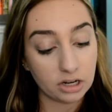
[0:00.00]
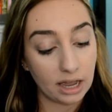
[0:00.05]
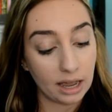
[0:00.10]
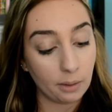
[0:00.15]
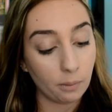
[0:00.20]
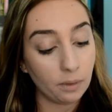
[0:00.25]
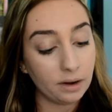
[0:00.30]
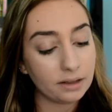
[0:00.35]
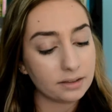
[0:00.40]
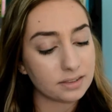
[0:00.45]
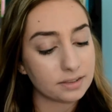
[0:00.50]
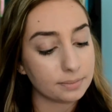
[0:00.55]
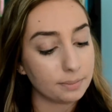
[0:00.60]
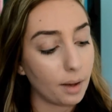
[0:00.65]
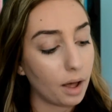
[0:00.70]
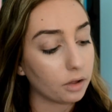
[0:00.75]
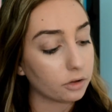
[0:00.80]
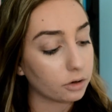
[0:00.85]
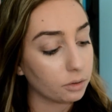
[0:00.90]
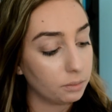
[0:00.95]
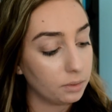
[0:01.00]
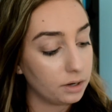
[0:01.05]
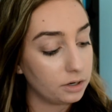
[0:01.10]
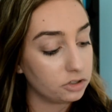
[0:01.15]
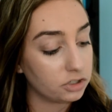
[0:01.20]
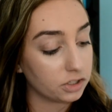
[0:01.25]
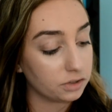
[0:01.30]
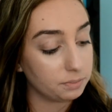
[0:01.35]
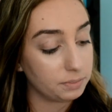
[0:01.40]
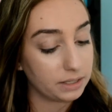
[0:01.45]
I want a smaller one
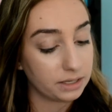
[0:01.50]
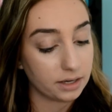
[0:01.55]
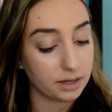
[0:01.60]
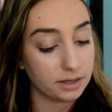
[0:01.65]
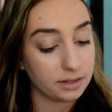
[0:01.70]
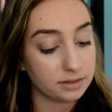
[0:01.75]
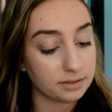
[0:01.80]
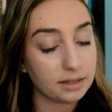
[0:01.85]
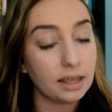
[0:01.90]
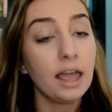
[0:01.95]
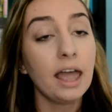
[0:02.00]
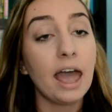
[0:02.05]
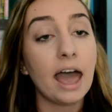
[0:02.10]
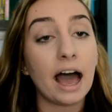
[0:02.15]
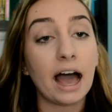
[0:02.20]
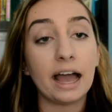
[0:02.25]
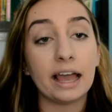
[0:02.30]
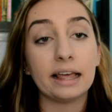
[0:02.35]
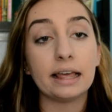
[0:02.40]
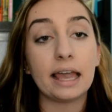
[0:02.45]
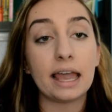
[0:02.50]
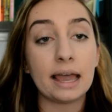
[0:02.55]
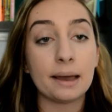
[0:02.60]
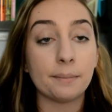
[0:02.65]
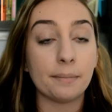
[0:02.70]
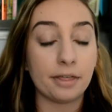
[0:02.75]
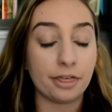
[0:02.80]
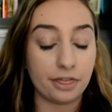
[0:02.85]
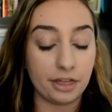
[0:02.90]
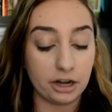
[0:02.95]
just because I
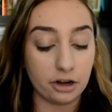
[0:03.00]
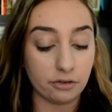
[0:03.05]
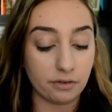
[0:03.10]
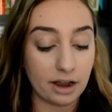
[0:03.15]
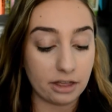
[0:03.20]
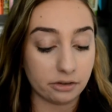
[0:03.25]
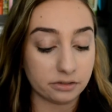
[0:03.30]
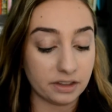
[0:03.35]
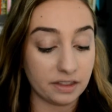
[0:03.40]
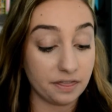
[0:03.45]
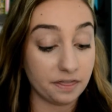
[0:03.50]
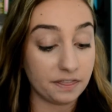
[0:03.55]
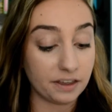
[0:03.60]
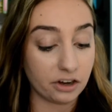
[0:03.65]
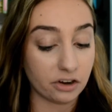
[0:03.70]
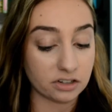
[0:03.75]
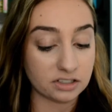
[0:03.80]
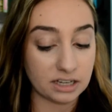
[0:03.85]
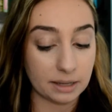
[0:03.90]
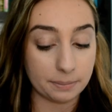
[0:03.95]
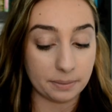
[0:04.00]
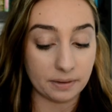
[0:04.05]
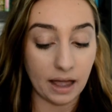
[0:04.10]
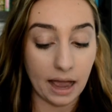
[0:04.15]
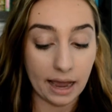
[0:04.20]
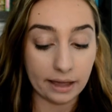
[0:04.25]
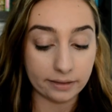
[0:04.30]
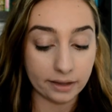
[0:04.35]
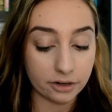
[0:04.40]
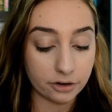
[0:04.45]
am a thinner rather than thicker type of
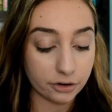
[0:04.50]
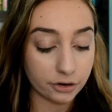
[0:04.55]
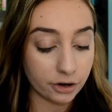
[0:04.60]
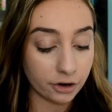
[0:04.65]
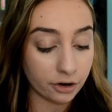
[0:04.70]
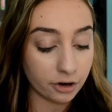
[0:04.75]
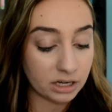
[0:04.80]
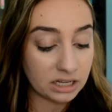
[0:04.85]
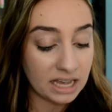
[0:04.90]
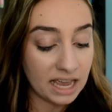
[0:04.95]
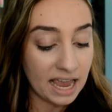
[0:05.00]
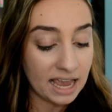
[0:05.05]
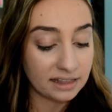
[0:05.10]
eyeliner girl.